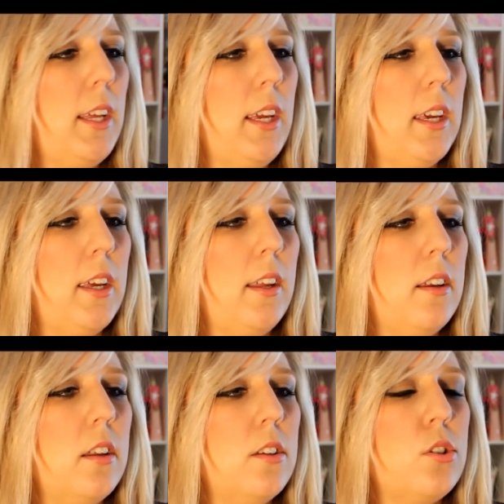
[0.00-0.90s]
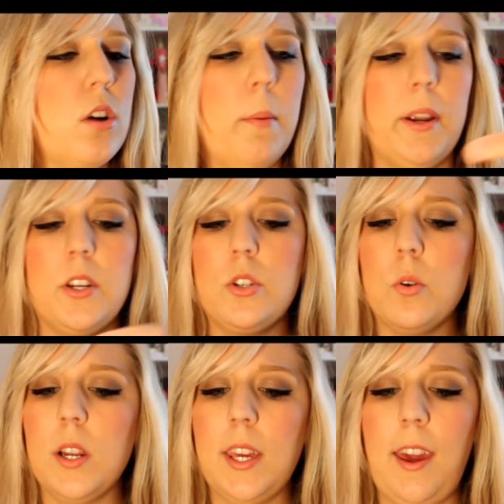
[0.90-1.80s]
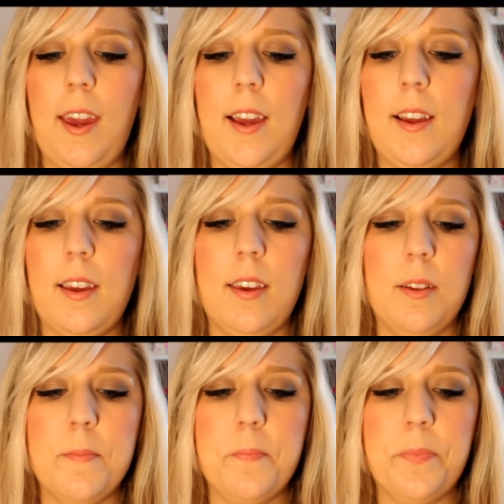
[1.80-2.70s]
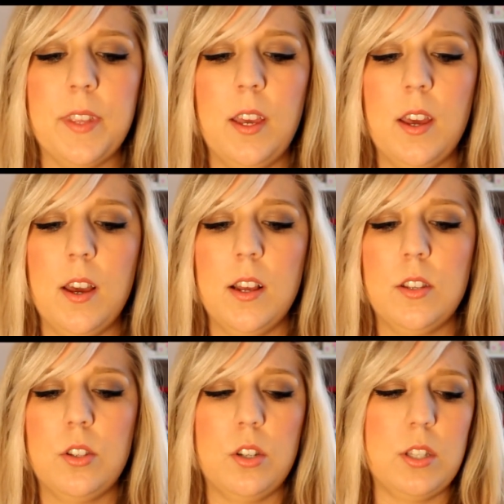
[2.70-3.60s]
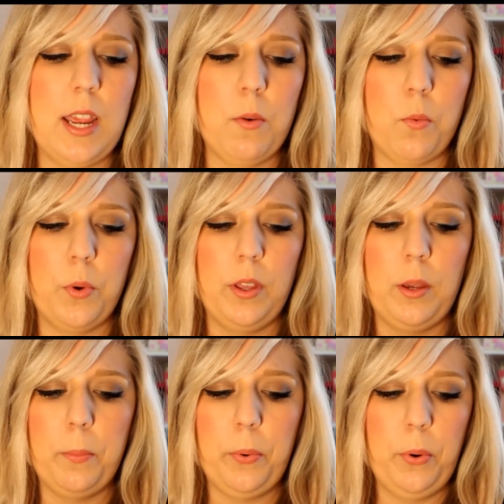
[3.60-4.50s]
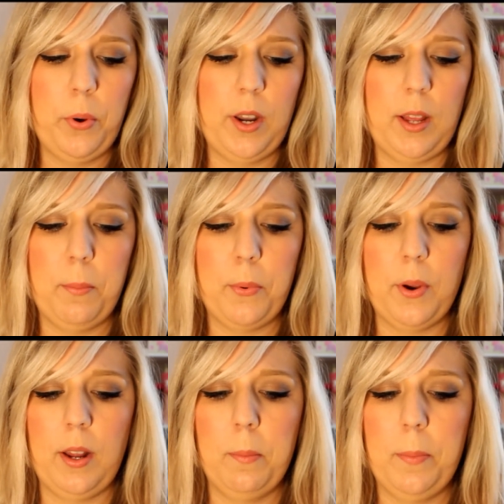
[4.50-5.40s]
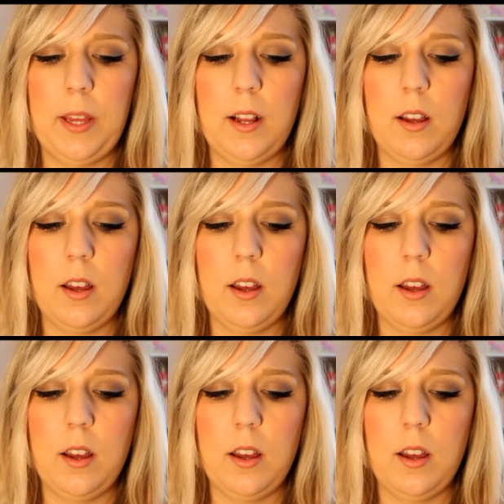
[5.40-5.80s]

in Strawberry Shortcake. It's just a really pretty pink